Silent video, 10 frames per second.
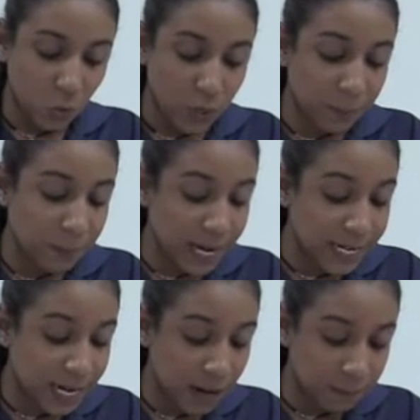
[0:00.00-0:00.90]
We
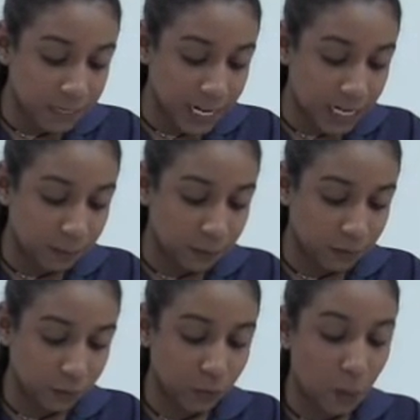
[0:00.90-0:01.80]
may not be able
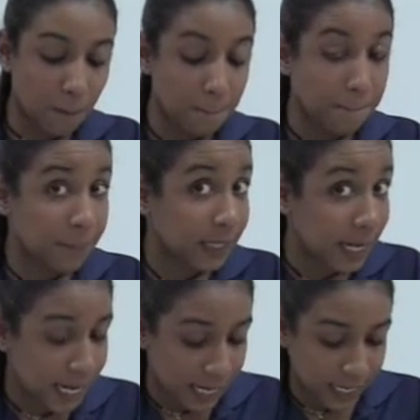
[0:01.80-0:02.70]
to
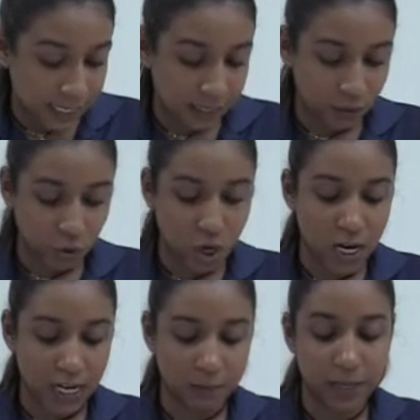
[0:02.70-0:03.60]
blank
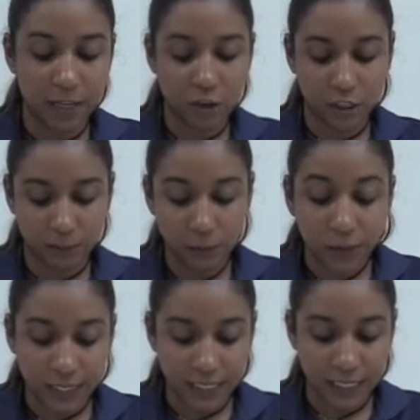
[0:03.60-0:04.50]
crime in our
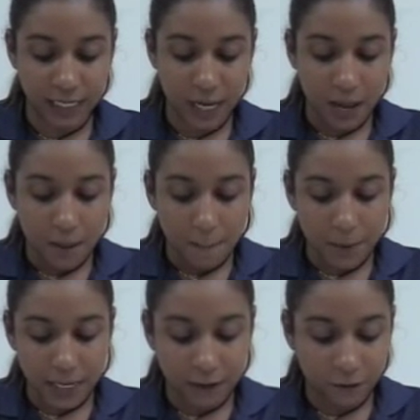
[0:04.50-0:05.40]
community,
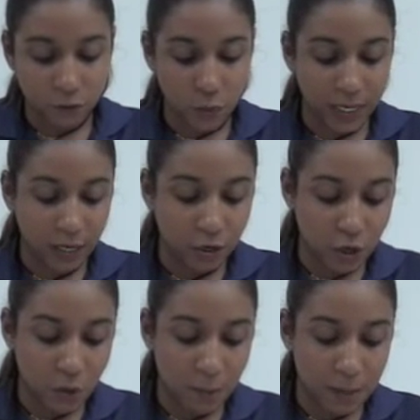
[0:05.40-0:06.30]
but if we
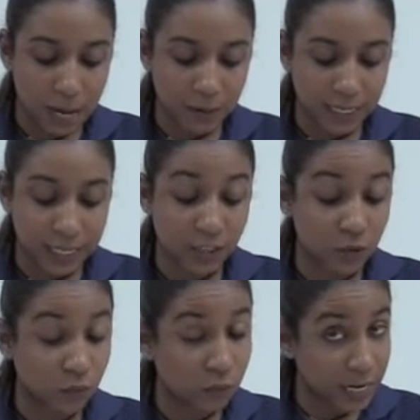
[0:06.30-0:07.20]
go about it in
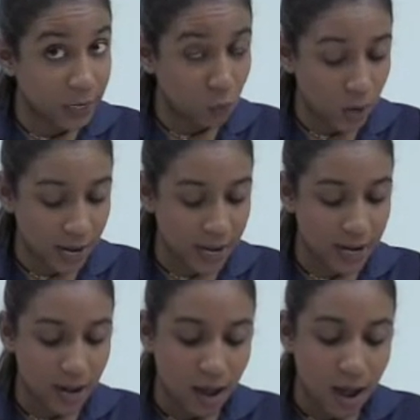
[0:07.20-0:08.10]
the right
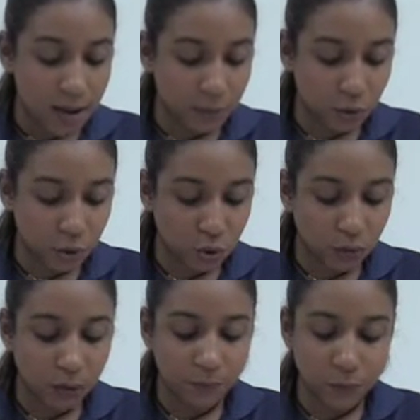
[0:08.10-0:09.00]
way, I'm
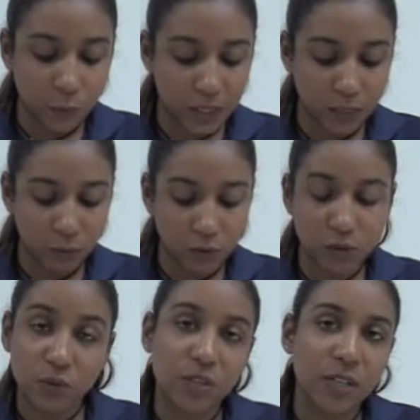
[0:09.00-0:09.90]
sure we can
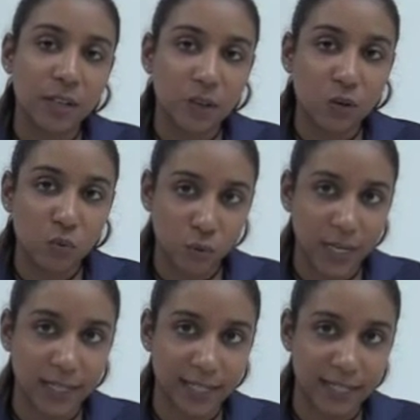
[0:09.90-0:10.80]
reduce it
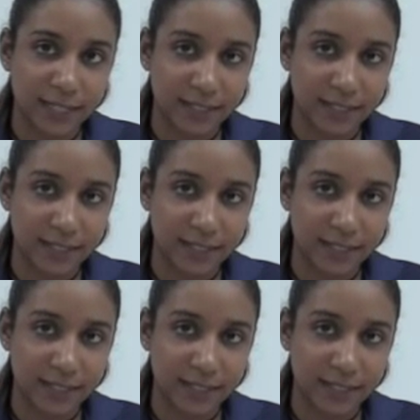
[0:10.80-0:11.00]
greatly.